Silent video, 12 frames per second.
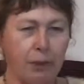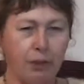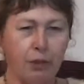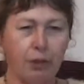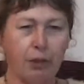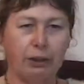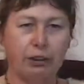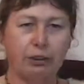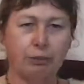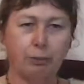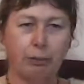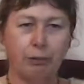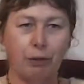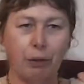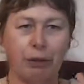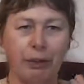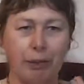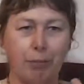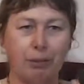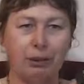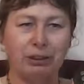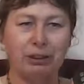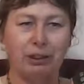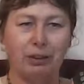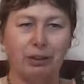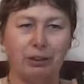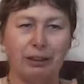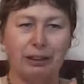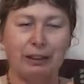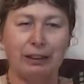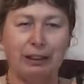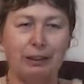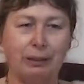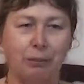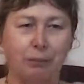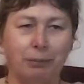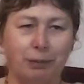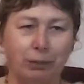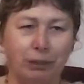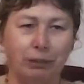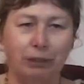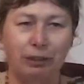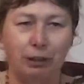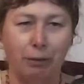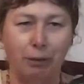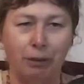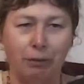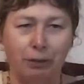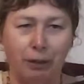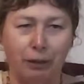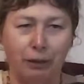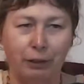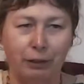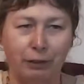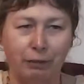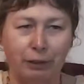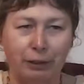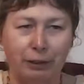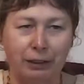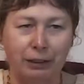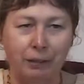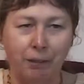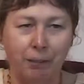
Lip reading: You notice we've got numbers on the, I'm not sure if they show up on the video there.